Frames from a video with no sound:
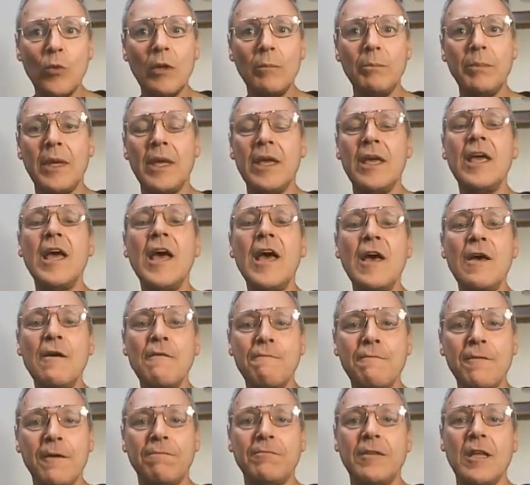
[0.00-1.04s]
will be
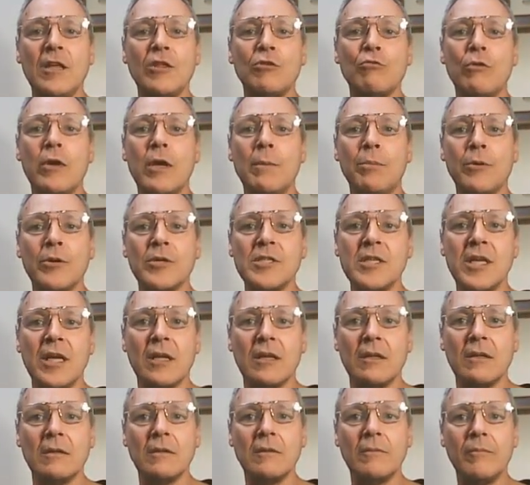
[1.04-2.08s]

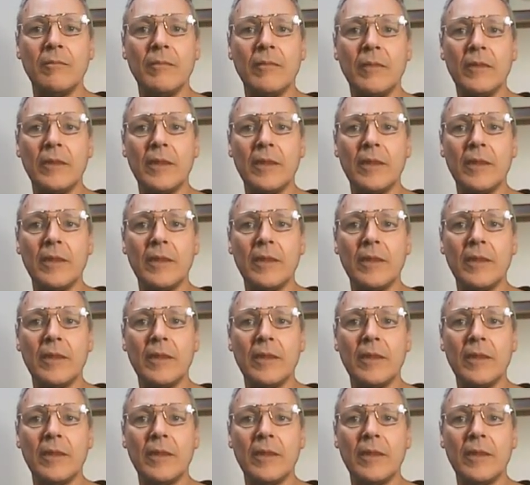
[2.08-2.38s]
53%.